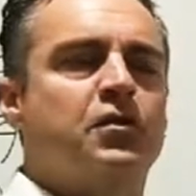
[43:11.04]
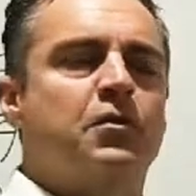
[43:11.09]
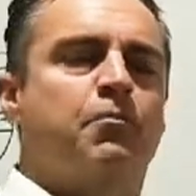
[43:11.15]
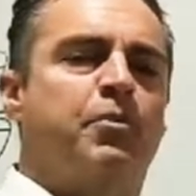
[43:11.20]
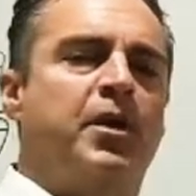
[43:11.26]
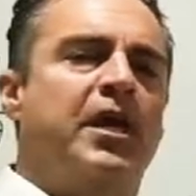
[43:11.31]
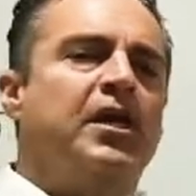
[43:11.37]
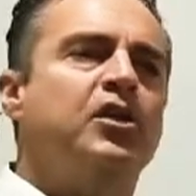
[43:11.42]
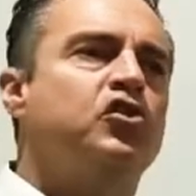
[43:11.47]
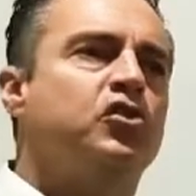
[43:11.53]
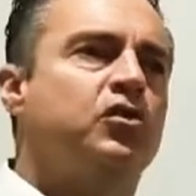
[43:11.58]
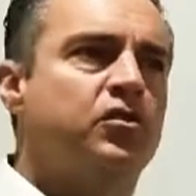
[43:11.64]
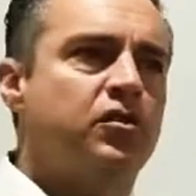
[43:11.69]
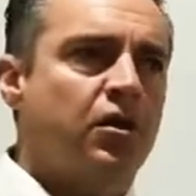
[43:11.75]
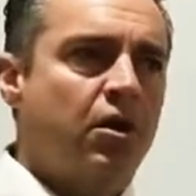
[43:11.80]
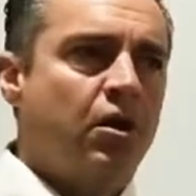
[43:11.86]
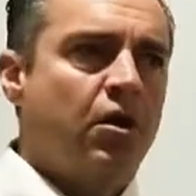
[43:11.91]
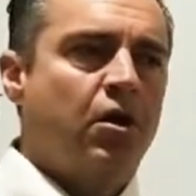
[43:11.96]
the
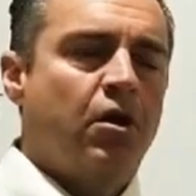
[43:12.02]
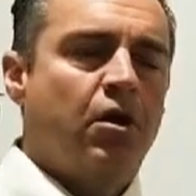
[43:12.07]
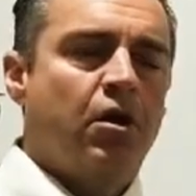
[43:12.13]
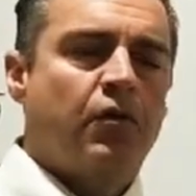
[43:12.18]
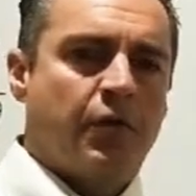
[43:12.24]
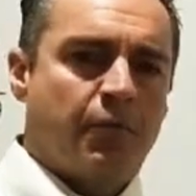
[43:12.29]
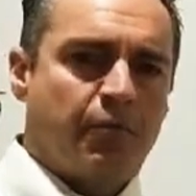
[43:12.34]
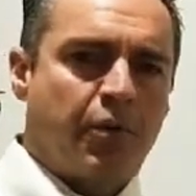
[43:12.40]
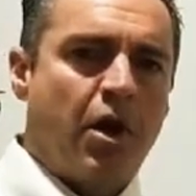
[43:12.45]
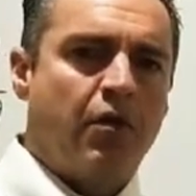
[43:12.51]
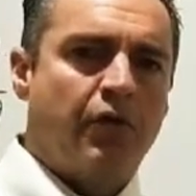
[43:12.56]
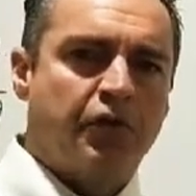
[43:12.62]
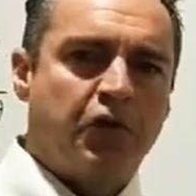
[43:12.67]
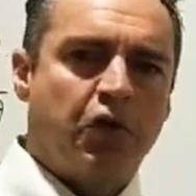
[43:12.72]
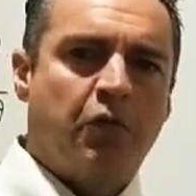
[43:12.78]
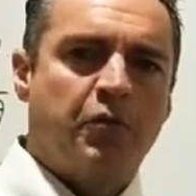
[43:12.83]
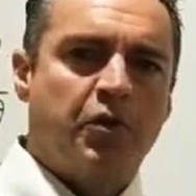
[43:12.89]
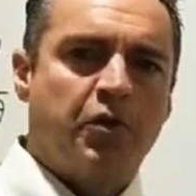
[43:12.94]
patient, the
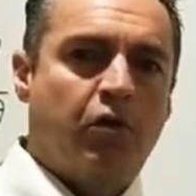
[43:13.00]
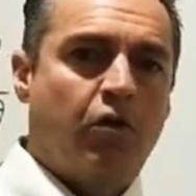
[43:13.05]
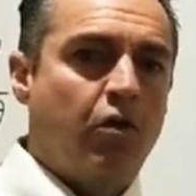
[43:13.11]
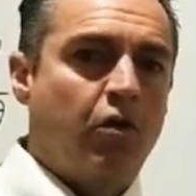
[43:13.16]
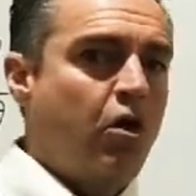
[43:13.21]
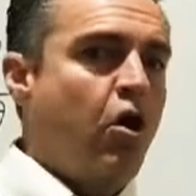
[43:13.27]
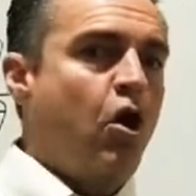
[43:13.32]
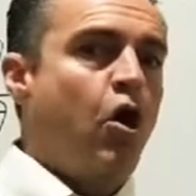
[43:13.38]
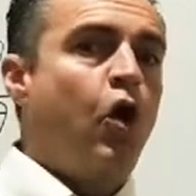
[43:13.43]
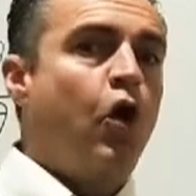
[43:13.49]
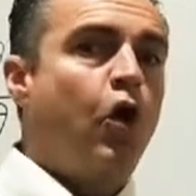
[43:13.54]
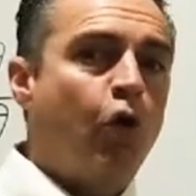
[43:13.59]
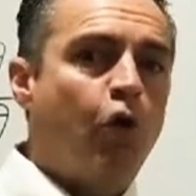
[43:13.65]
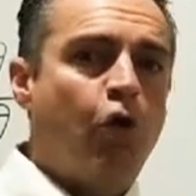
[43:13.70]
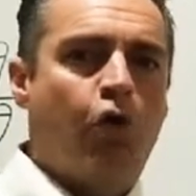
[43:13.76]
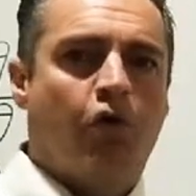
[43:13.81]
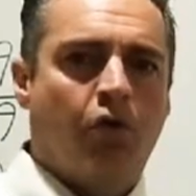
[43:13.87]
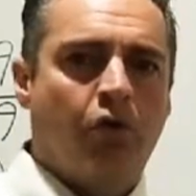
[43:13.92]
polynomial
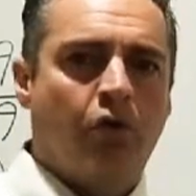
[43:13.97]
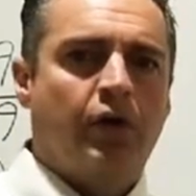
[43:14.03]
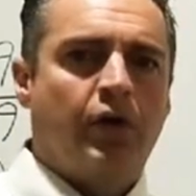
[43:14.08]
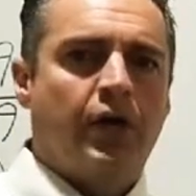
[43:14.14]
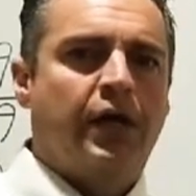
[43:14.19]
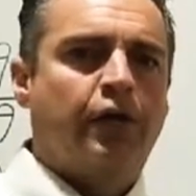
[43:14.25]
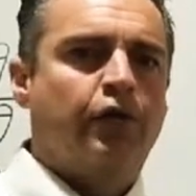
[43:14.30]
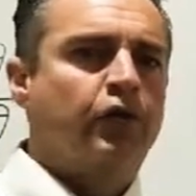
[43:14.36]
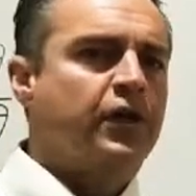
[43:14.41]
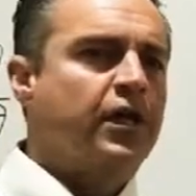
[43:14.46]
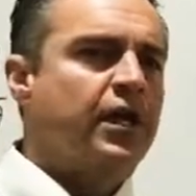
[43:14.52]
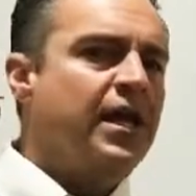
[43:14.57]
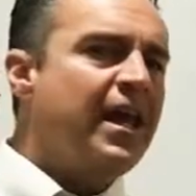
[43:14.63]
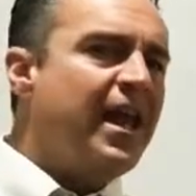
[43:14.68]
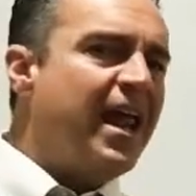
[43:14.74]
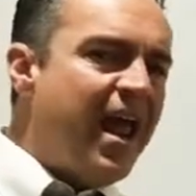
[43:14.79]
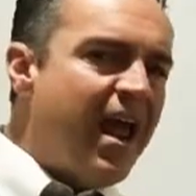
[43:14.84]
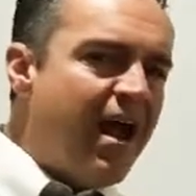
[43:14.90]
whole and looking
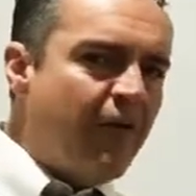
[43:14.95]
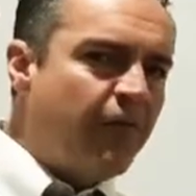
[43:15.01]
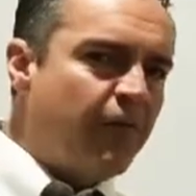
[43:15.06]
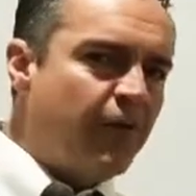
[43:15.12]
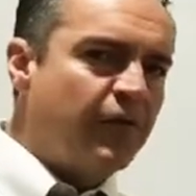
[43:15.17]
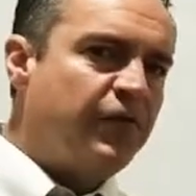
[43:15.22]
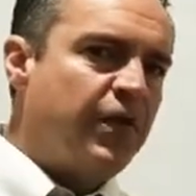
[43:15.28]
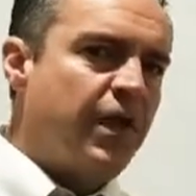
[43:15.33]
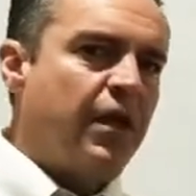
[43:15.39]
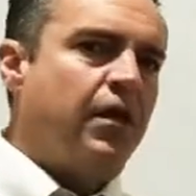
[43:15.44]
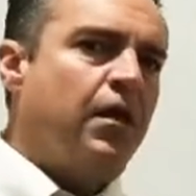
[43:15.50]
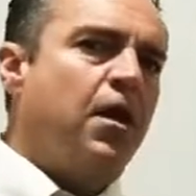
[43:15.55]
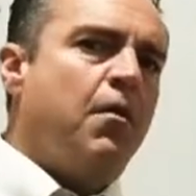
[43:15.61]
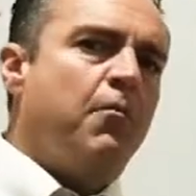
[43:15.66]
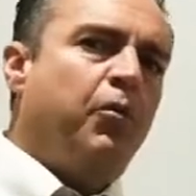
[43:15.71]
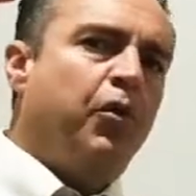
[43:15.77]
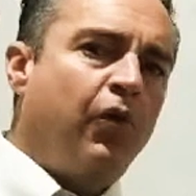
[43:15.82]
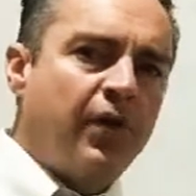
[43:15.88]
at everything,
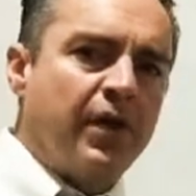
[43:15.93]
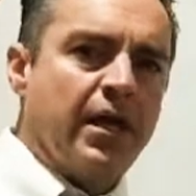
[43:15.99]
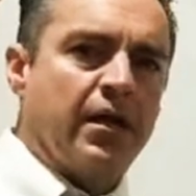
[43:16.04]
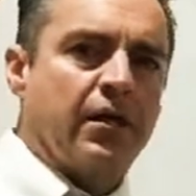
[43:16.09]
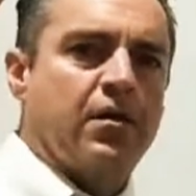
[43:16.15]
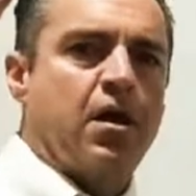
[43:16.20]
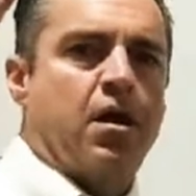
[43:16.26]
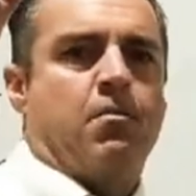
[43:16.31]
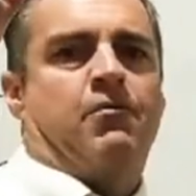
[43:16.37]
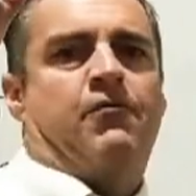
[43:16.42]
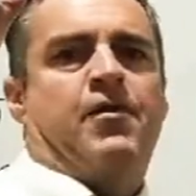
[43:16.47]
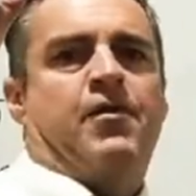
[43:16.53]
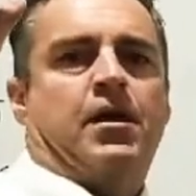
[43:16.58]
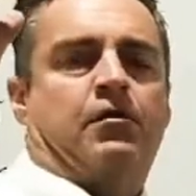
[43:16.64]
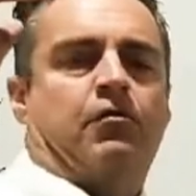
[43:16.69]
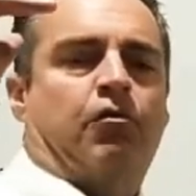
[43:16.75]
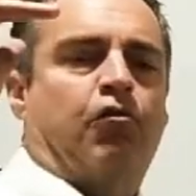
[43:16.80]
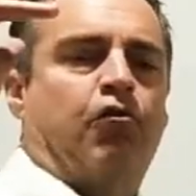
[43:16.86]
pulling out a common
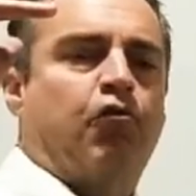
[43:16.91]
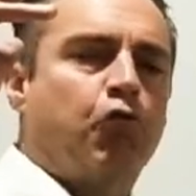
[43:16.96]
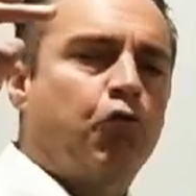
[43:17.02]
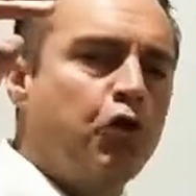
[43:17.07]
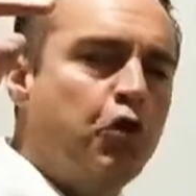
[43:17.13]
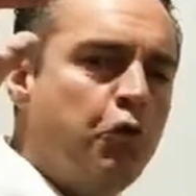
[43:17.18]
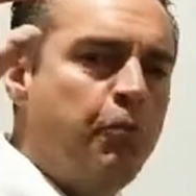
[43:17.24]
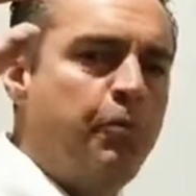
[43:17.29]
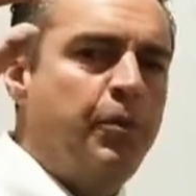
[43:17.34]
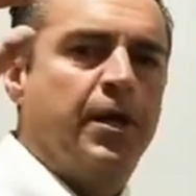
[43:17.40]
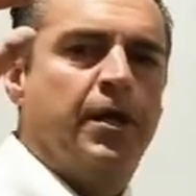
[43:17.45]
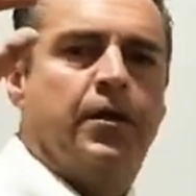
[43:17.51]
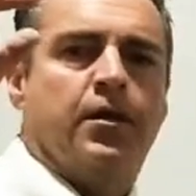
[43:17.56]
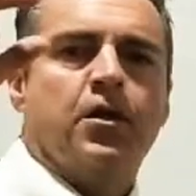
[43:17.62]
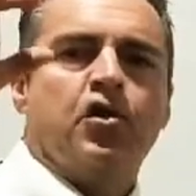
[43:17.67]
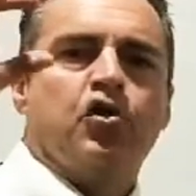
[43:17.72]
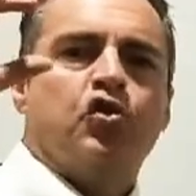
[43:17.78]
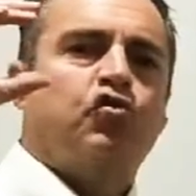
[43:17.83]
factor,
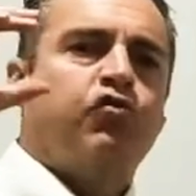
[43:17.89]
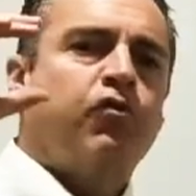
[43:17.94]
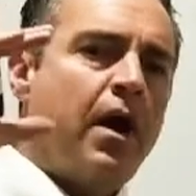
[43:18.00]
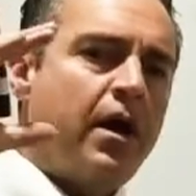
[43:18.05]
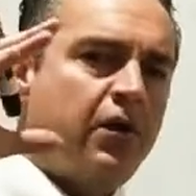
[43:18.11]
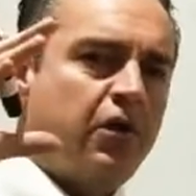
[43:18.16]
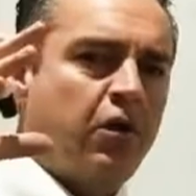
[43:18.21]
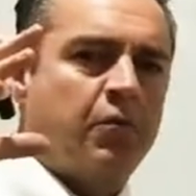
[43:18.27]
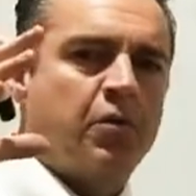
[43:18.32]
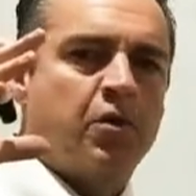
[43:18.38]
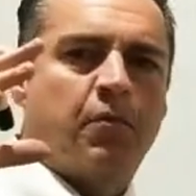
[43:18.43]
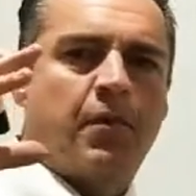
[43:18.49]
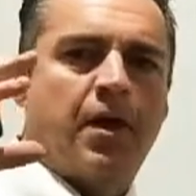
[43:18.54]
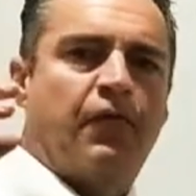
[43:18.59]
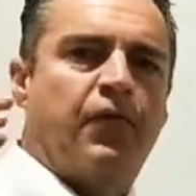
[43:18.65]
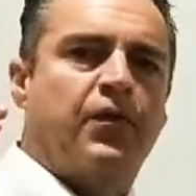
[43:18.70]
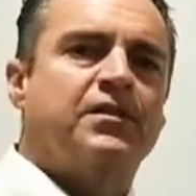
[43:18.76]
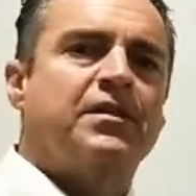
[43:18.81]
grouping, trinomial
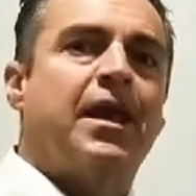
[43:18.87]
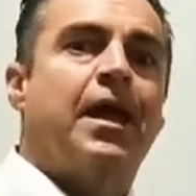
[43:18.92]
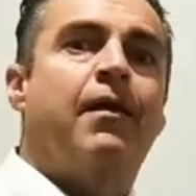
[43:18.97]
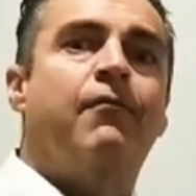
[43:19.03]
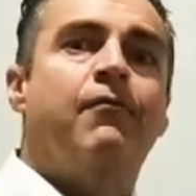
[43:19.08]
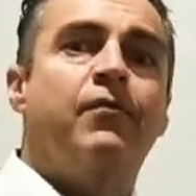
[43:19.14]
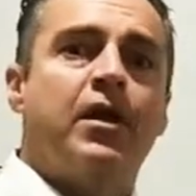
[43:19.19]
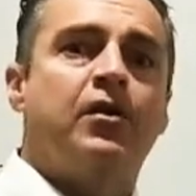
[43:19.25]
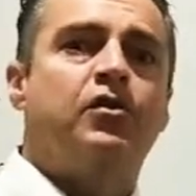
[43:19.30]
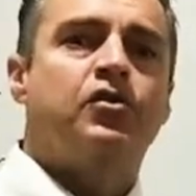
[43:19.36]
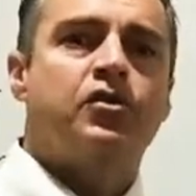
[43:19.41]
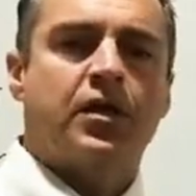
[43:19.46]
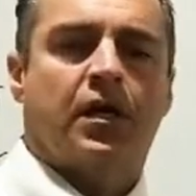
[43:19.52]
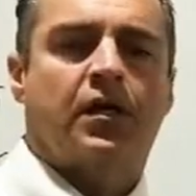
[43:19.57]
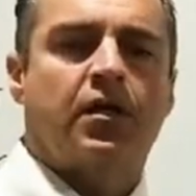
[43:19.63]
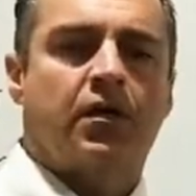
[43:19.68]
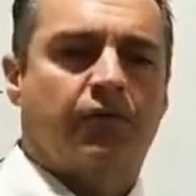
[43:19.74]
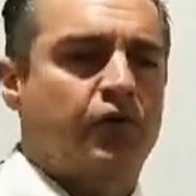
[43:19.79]
methods, and then
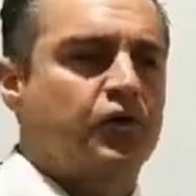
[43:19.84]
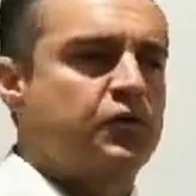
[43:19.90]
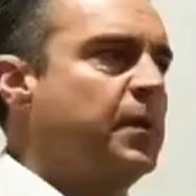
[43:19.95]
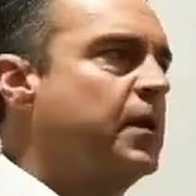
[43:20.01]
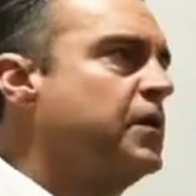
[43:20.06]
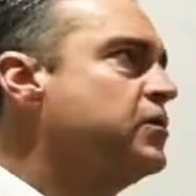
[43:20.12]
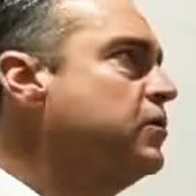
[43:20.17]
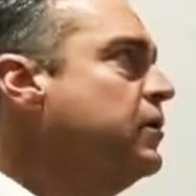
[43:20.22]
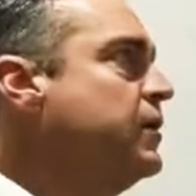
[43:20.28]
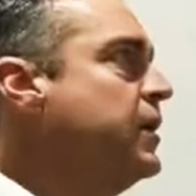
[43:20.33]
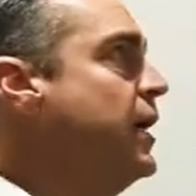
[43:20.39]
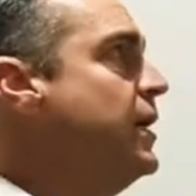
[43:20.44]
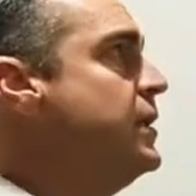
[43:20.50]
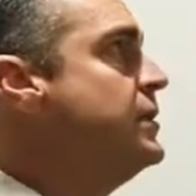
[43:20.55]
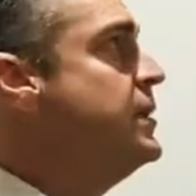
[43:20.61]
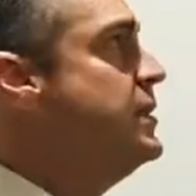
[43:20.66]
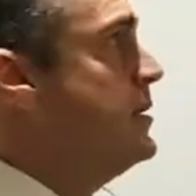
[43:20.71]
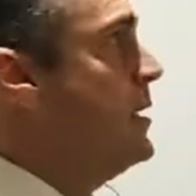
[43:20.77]
checking for special
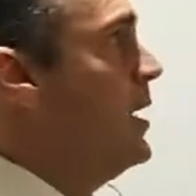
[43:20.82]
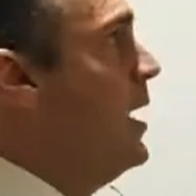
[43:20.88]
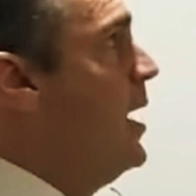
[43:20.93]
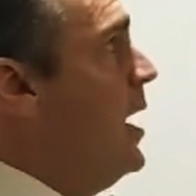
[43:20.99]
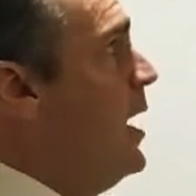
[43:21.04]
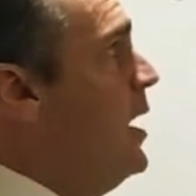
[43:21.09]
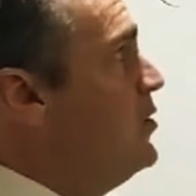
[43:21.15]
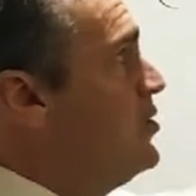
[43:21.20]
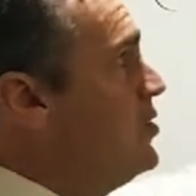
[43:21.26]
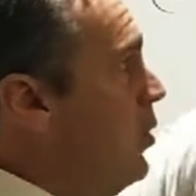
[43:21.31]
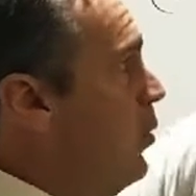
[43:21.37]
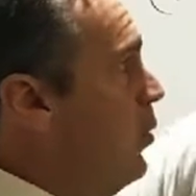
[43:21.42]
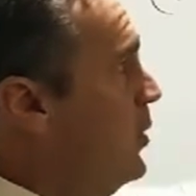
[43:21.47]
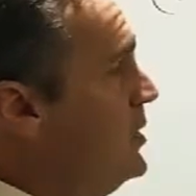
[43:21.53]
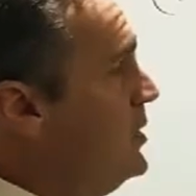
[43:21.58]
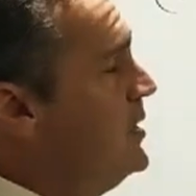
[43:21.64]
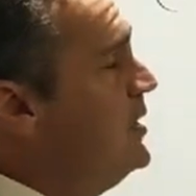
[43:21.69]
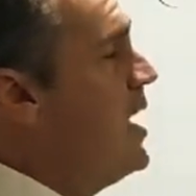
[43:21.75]
cases. And so
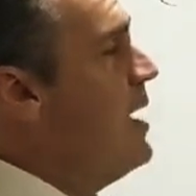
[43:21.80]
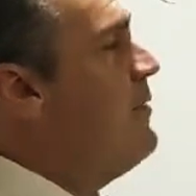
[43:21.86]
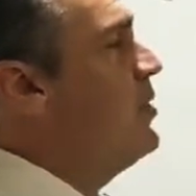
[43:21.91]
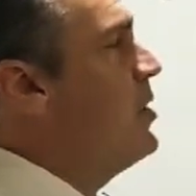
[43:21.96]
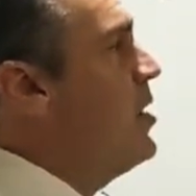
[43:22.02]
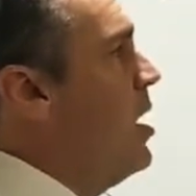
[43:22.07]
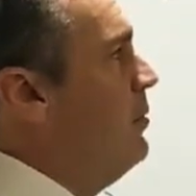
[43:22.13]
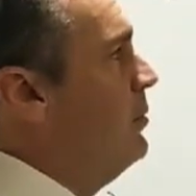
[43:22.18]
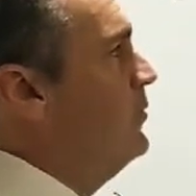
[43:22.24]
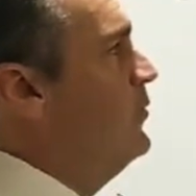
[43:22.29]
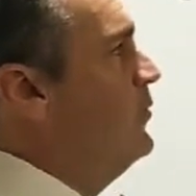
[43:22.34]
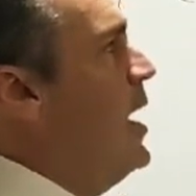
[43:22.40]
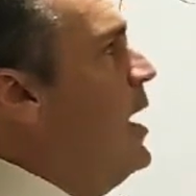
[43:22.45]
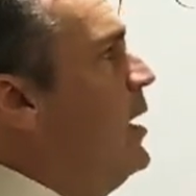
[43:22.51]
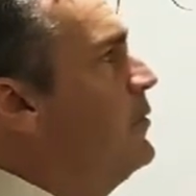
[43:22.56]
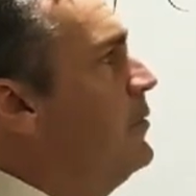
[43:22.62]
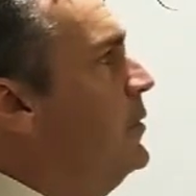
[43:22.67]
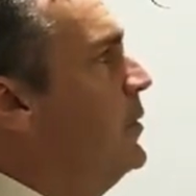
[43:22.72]
we did have a common
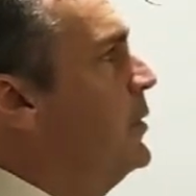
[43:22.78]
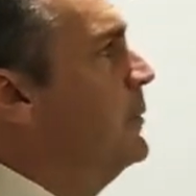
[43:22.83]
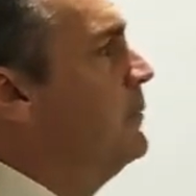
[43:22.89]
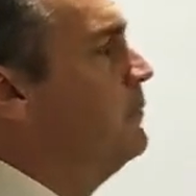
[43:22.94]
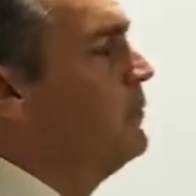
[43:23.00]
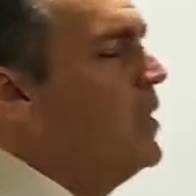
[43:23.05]
factor here.